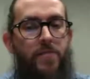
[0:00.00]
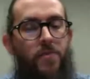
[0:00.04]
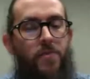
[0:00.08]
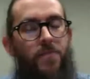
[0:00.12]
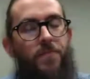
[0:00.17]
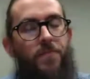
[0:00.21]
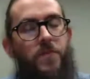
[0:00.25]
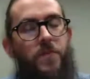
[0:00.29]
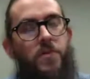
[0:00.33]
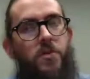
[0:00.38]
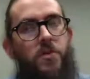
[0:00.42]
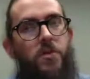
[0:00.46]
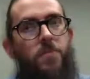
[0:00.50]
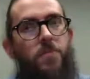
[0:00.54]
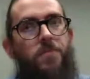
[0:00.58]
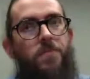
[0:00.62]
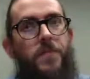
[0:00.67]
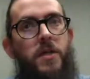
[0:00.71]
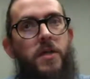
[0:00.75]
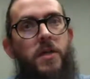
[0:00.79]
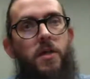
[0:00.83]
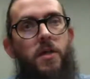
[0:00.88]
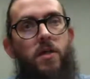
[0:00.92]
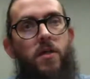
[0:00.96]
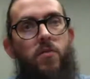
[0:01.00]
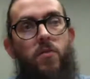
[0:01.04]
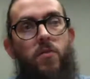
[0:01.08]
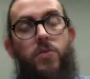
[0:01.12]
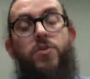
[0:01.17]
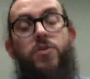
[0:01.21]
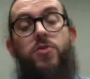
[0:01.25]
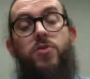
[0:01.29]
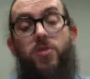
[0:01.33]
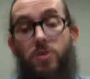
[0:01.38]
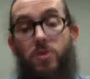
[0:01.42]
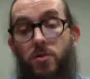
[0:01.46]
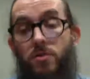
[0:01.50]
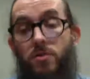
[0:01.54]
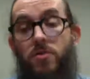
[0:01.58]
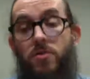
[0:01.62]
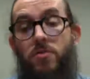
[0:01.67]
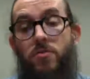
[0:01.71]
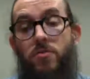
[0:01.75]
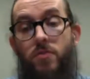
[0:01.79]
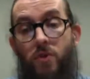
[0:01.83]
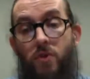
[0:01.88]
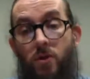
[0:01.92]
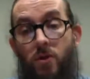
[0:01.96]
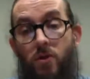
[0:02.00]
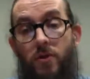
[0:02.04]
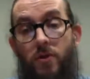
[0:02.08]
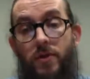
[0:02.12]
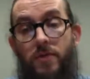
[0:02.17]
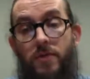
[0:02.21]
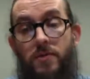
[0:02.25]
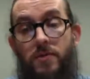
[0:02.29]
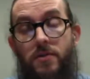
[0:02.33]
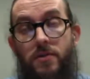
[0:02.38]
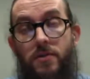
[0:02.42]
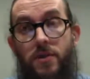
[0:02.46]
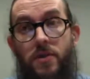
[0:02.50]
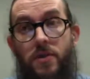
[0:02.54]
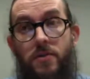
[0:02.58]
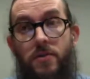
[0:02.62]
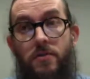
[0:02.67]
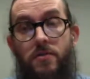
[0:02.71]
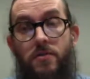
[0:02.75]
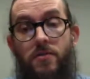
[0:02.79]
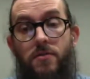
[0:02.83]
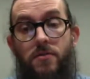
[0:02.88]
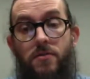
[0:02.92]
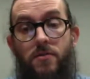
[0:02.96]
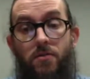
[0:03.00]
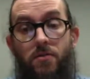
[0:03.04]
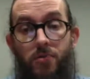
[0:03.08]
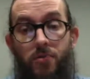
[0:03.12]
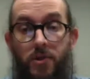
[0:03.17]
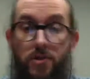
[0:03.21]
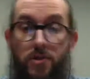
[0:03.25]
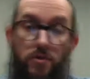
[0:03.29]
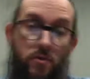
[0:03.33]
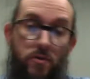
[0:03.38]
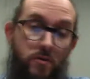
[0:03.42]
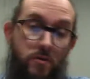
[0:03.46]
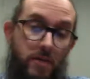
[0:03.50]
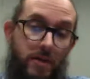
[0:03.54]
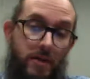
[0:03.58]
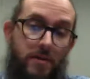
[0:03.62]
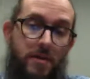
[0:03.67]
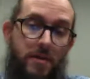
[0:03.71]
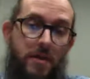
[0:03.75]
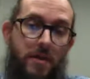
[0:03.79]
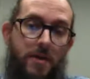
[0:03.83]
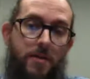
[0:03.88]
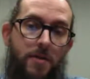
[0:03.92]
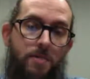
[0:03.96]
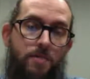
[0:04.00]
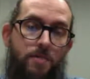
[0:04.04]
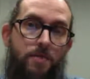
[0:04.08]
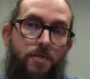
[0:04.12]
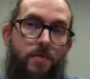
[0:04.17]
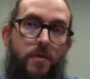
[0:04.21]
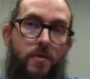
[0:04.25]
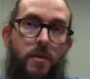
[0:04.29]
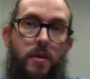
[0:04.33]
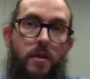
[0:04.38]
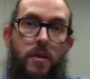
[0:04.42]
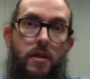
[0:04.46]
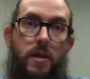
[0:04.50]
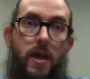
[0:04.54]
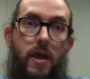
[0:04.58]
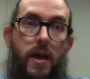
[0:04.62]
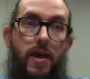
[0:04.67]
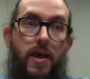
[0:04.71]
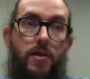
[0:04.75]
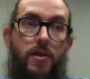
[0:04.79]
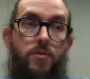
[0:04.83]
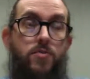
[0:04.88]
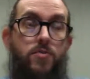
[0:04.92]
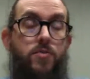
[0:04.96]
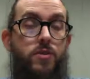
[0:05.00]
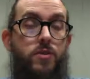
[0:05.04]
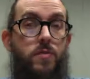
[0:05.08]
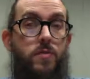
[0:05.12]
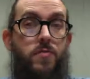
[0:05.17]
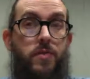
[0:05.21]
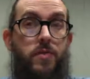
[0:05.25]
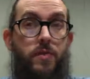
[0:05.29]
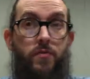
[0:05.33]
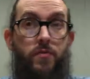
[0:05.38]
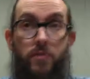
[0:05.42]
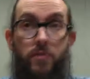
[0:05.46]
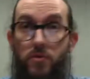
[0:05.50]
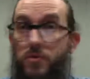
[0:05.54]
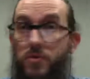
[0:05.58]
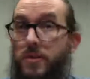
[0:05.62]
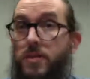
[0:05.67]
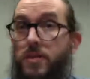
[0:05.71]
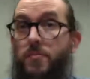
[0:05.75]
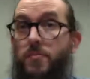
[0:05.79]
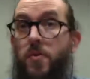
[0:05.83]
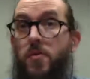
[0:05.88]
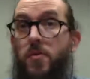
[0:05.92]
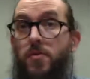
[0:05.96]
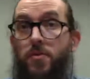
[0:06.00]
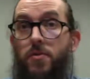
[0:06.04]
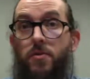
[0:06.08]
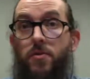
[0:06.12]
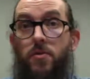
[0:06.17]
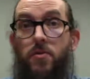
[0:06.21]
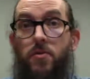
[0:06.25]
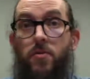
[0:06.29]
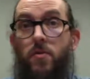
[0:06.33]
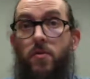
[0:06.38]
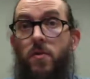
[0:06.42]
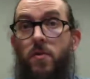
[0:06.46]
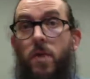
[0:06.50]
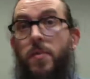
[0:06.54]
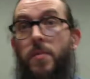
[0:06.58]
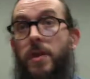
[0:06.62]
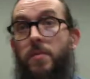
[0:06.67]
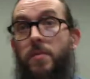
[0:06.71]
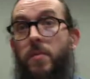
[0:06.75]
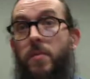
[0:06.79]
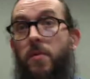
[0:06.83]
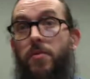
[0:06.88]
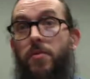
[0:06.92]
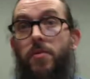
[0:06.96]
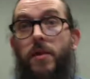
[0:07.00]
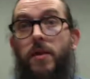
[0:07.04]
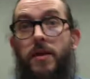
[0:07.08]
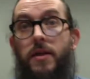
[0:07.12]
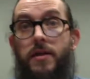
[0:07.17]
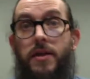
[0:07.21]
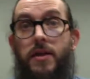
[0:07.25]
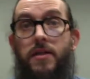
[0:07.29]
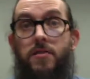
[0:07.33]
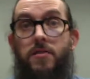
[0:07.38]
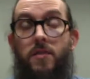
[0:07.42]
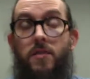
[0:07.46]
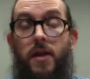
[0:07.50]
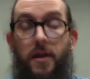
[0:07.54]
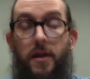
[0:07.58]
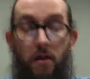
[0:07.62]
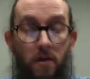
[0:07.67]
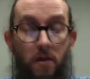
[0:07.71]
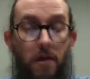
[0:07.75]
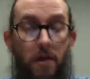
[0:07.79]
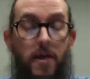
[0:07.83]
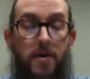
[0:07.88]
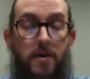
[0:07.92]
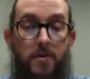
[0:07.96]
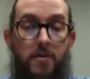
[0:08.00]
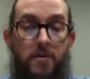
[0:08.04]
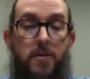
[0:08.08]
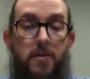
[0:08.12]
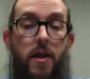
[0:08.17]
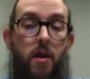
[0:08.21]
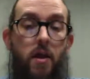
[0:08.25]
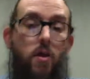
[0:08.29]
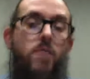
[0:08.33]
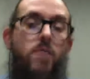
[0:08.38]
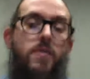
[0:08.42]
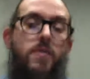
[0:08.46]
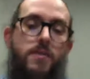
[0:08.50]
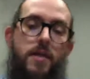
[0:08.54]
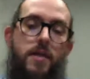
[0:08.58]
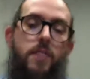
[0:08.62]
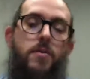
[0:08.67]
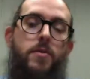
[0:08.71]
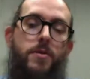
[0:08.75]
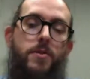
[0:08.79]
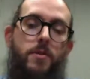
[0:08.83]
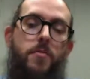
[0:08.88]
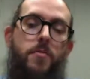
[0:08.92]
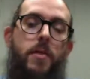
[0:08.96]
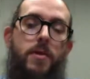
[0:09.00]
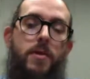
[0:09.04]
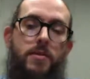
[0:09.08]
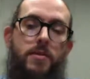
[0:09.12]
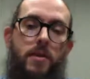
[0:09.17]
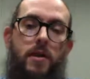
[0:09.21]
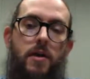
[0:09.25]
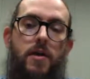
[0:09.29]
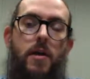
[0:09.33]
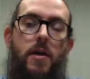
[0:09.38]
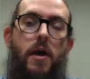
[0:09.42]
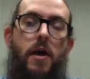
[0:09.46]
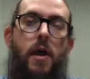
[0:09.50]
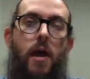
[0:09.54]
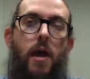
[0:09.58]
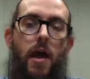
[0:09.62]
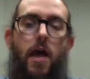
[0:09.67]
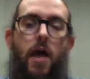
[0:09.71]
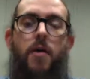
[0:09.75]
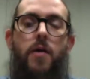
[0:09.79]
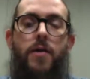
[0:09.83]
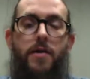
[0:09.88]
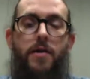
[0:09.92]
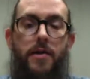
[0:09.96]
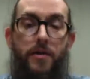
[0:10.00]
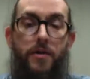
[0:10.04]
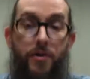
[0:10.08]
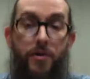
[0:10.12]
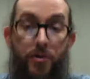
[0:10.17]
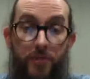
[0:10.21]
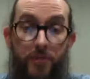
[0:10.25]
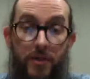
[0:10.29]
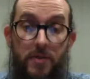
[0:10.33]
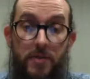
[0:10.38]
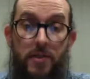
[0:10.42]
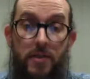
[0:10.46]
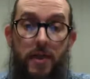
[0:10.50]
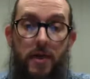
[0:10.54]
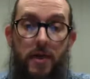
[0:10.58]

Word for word: So what you should do though is create your own baseline, mm-hmm. and you do something for 6 months or how many months, and then you're like, all right, now I've established a baseline. How can I increase that?